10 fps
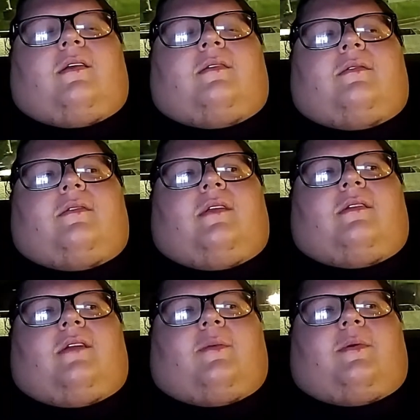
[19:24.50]

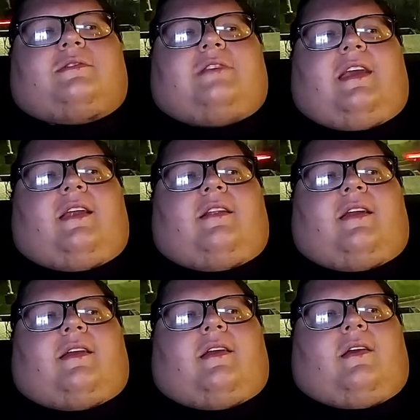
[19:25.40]
and like we were saying,
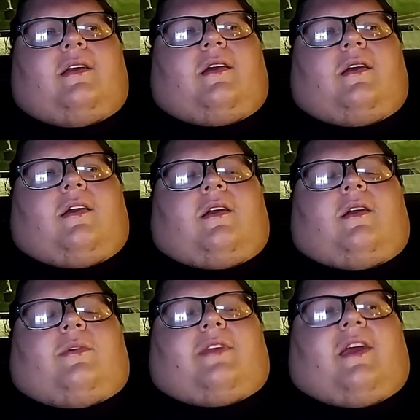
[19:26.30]
like
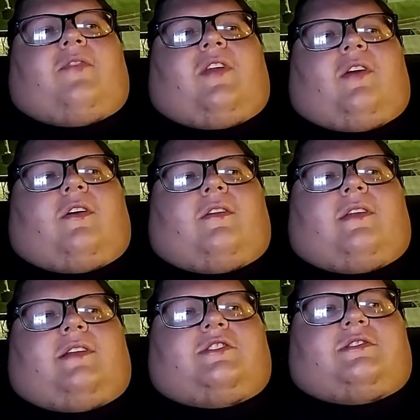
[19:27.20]
with
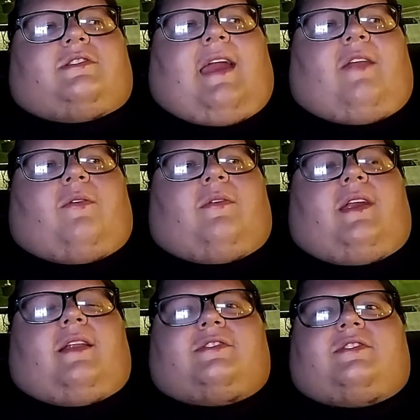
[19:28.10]
FTR, they don't
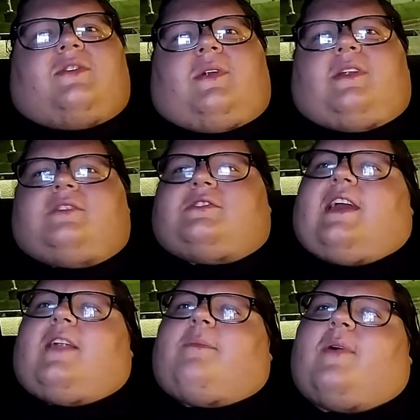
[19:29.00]
need a story to
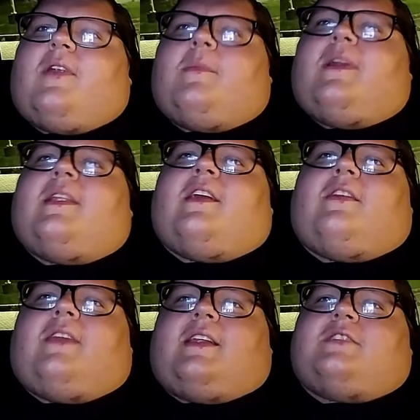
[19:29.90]
just kind of put them in
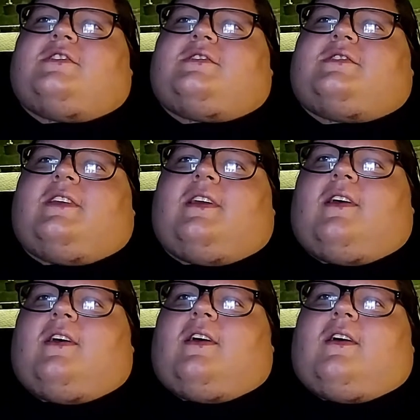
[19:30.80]
there. They can just,
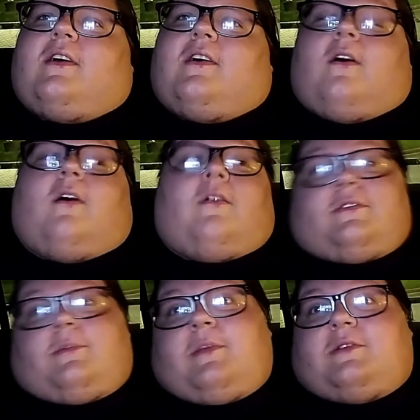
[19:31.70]
oh,
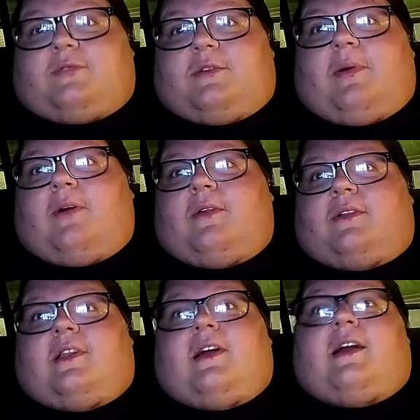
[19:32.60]
there's a mystery
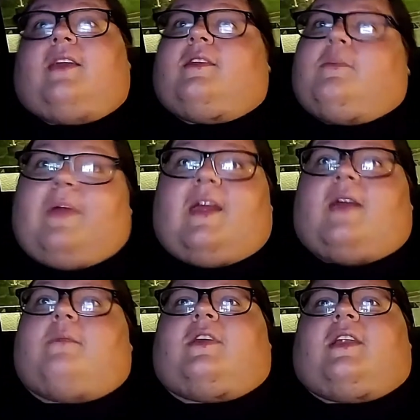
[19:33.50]
opponent tonight, and then
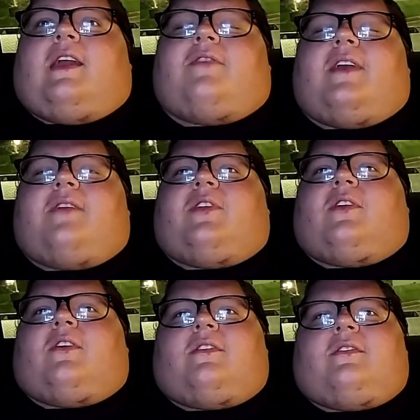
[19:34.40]
bam, you can have the
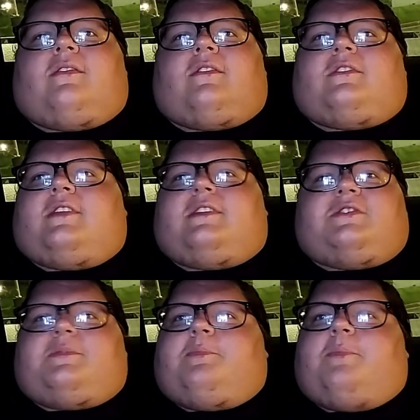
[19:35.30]
FTR. They
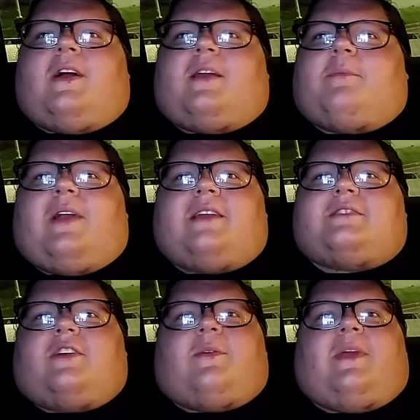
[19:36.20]
just plug and play
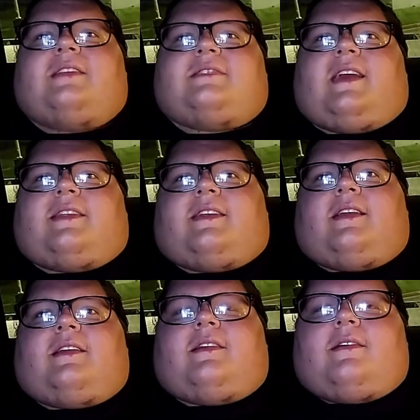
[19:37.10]
so easy, I
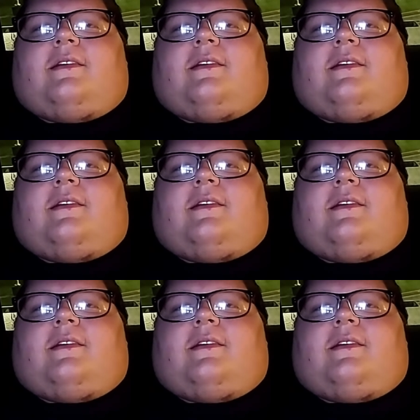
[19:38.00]
think.